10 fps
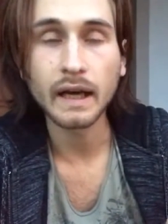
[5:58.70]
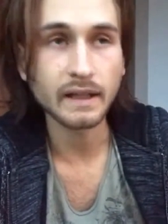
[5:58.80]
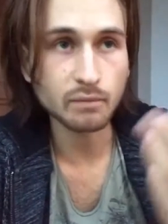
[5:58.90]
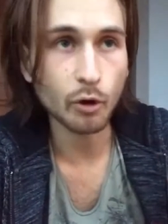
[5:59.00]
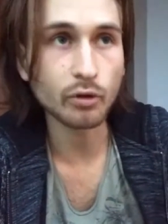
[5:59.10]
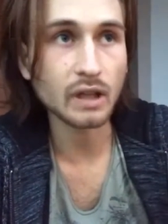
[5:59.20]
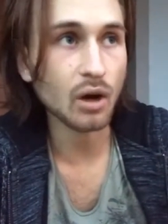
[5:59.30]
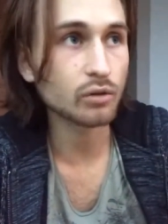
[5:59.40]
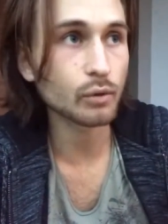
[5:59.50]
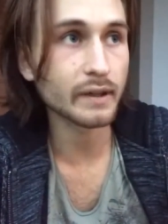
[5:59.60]
I spoke
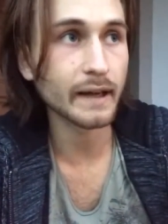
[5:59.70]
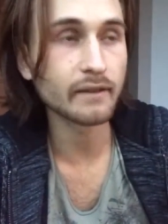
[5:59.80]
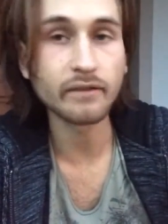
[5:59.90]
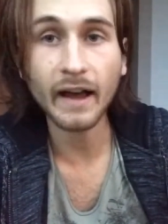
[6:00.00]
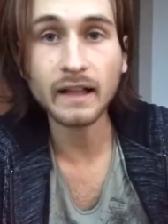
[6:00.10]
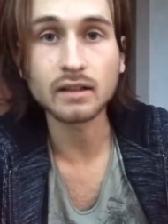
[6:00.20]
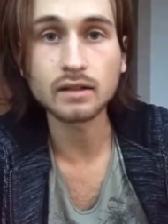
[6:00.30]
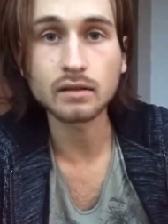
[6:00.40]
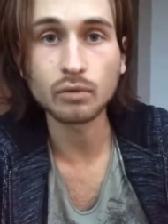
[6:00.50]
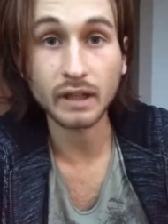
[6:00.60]
out what I felt,
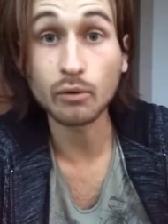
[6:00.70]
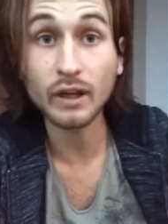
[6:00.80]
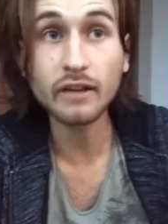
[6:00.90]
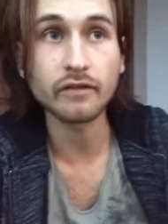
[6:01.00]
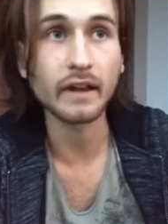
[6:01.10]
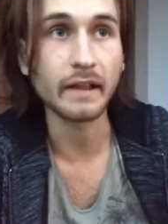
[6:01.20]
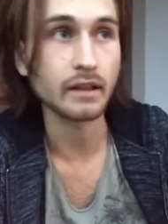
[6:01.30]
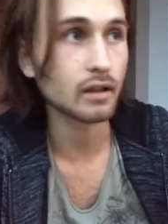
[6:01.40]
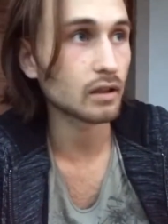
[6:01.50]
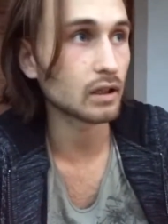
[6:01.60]
what I really felt,
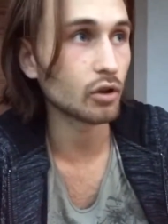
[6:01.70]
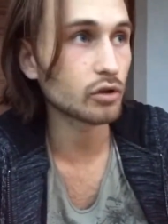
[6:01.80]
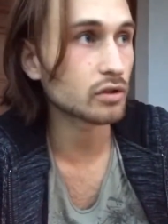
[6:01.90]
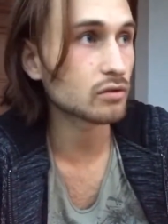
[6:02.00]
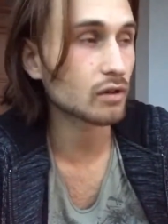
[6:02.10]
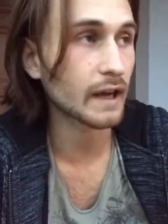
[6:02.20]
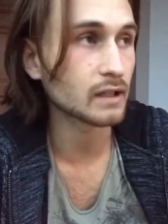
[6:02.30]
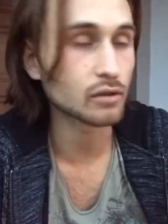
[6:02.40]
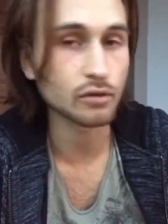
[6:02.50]
and not trying